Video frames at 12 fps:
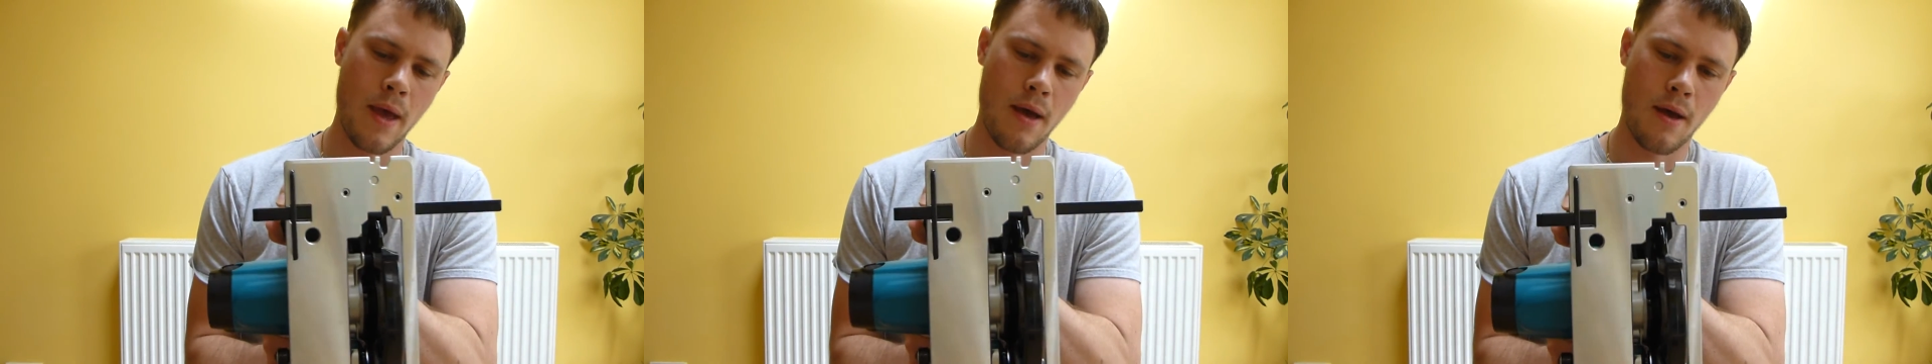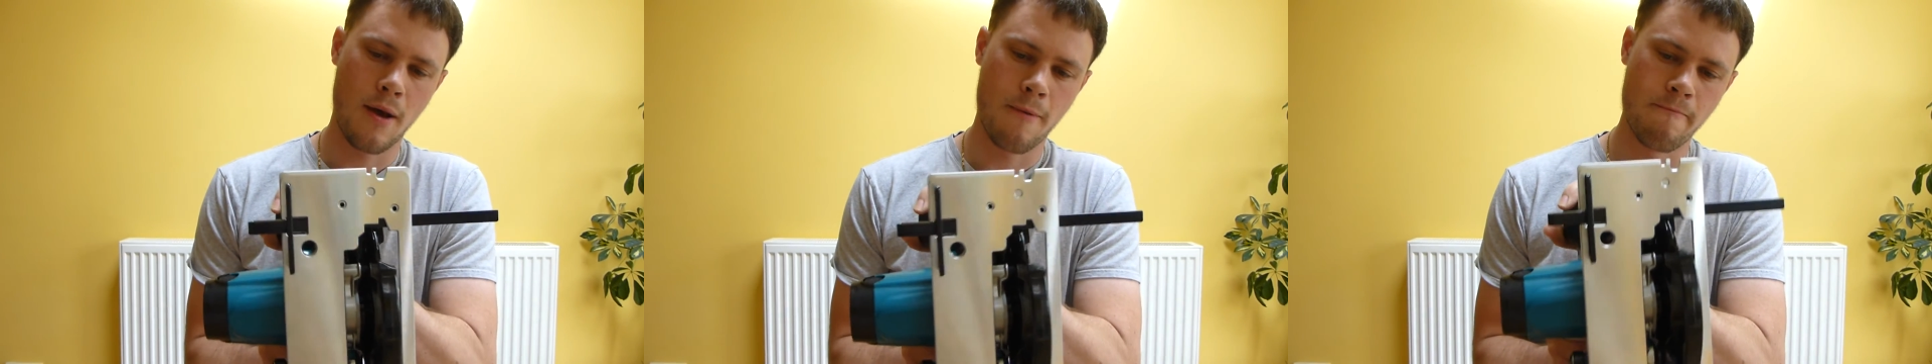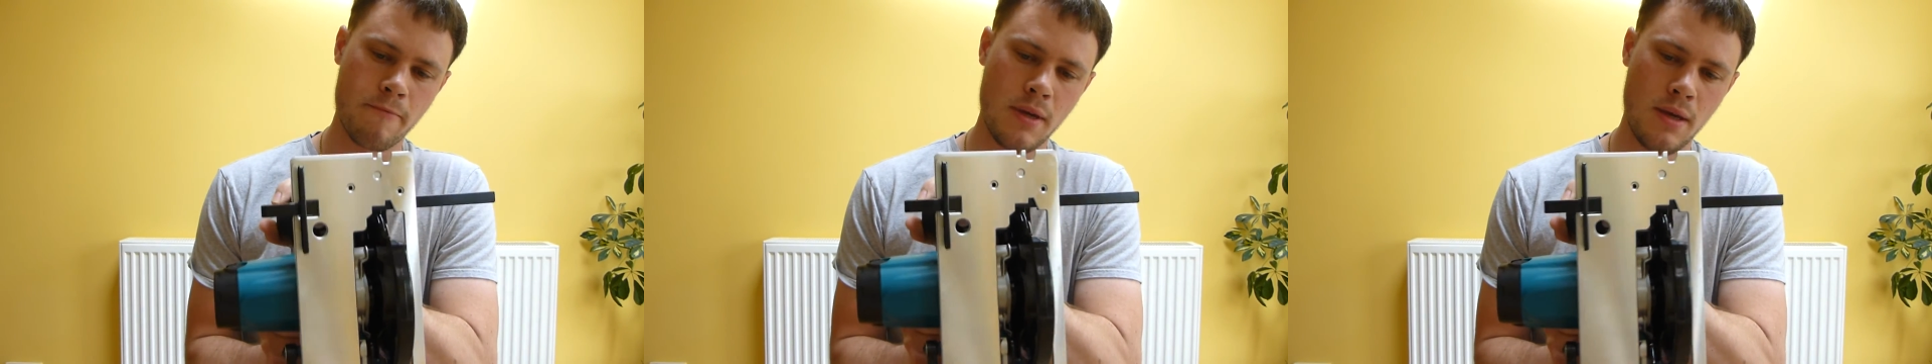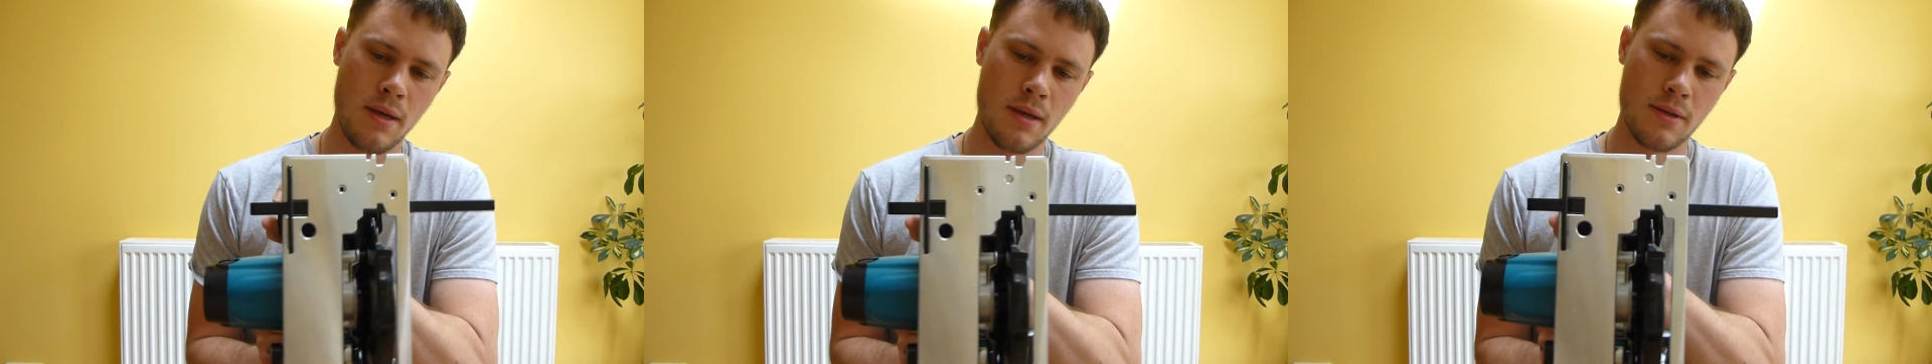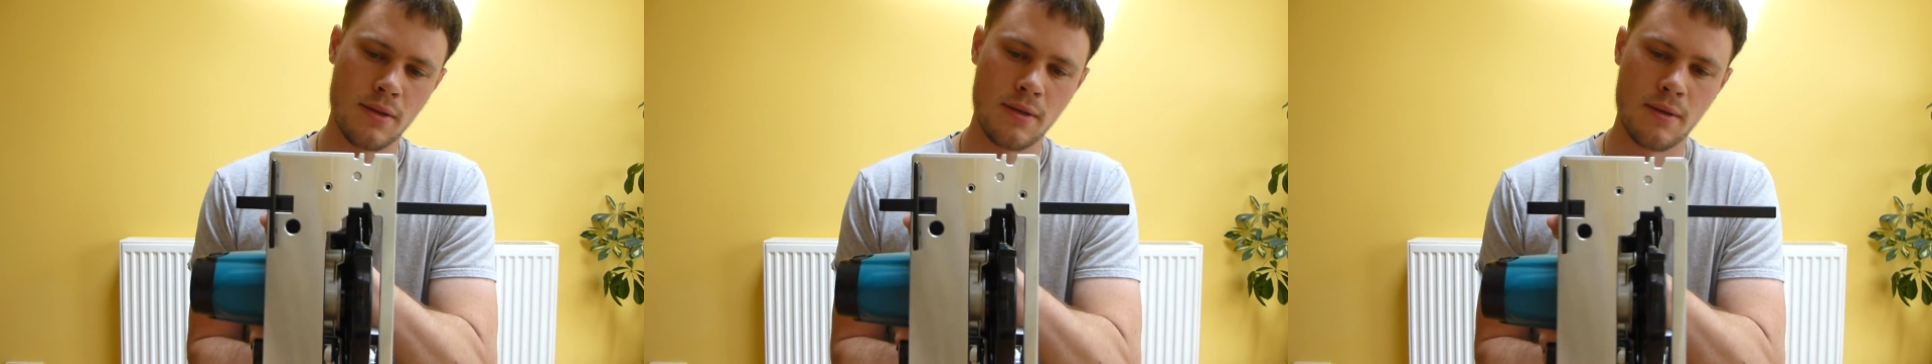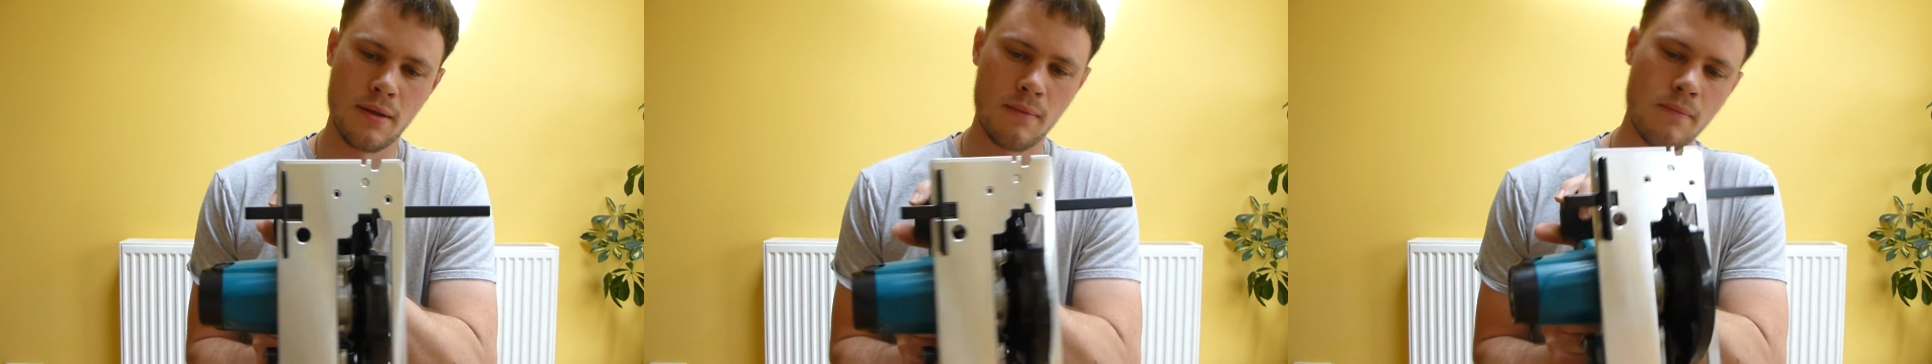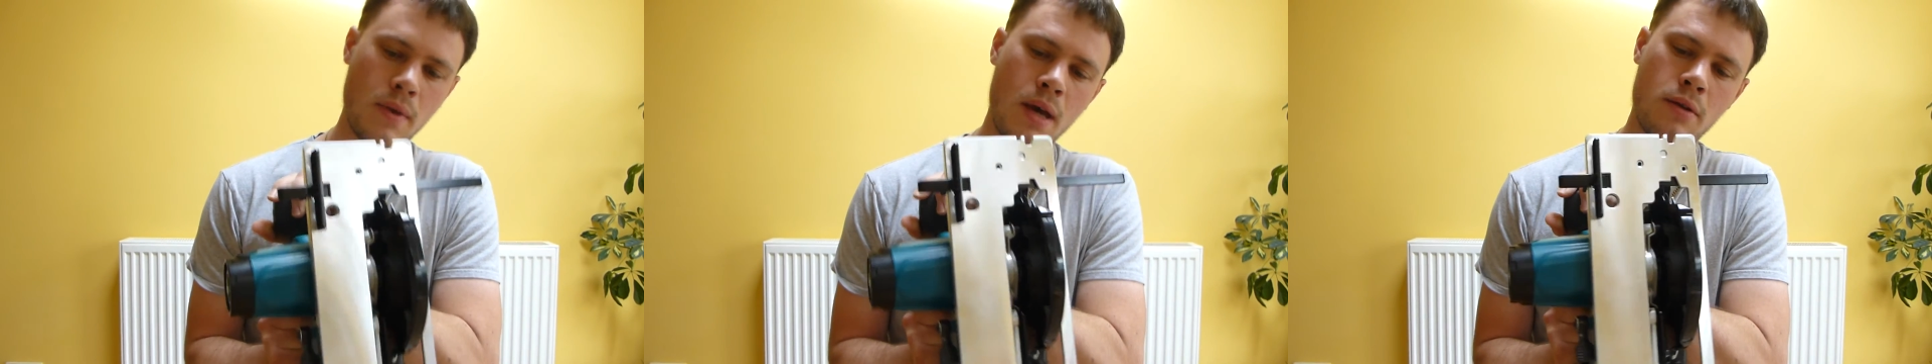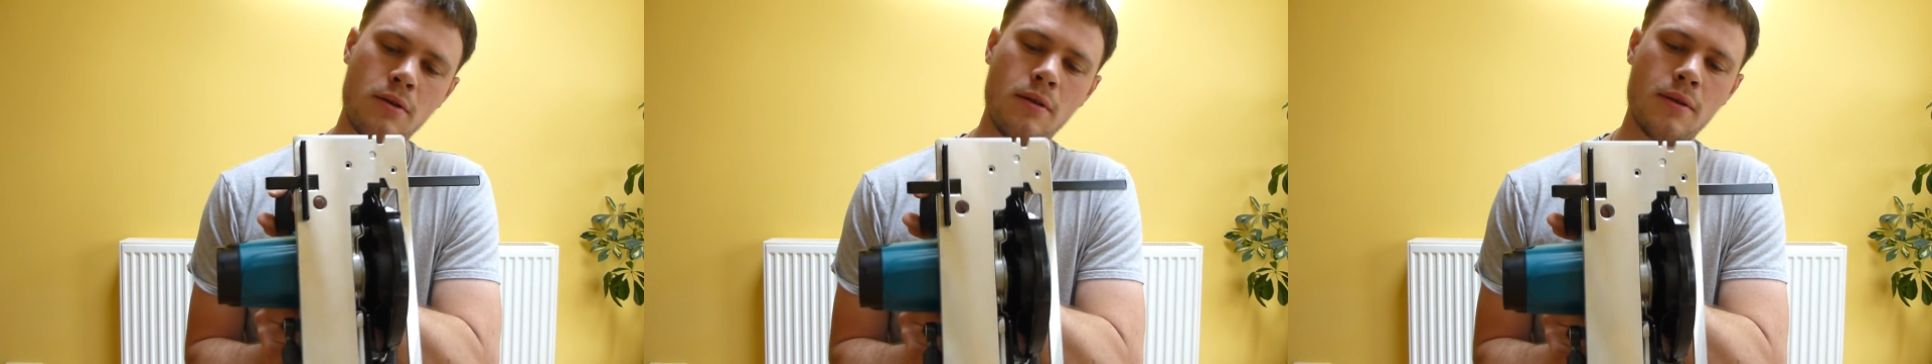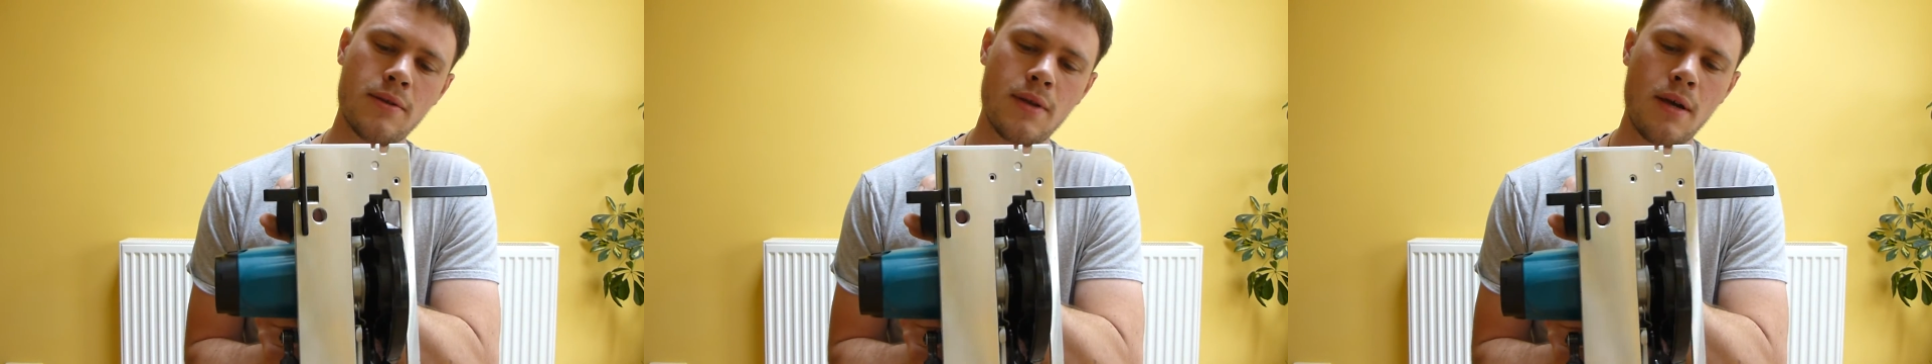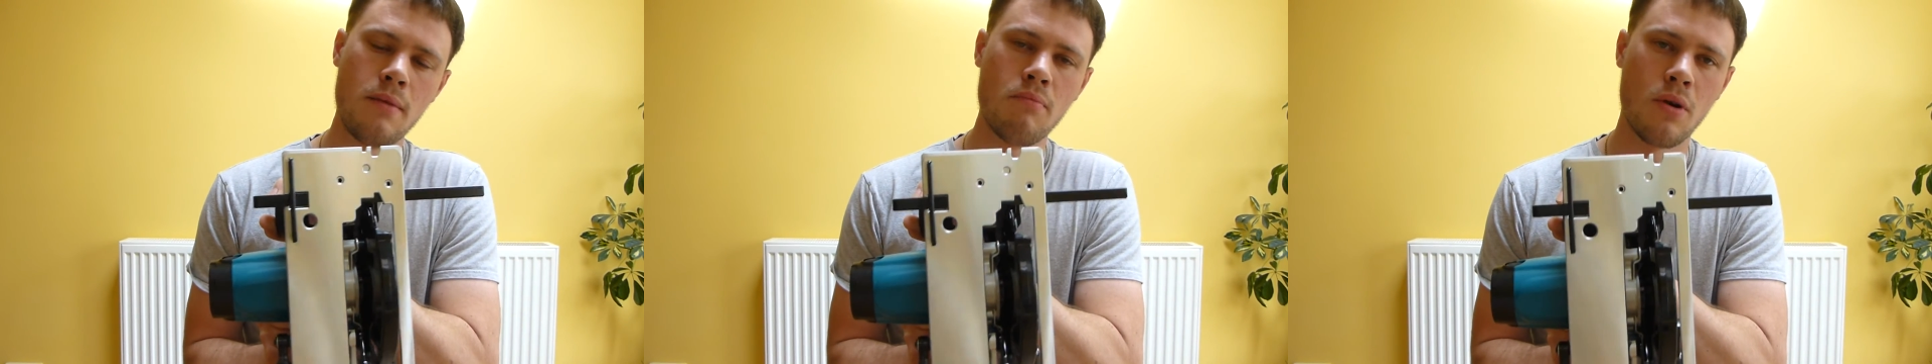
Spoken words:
It is actually the same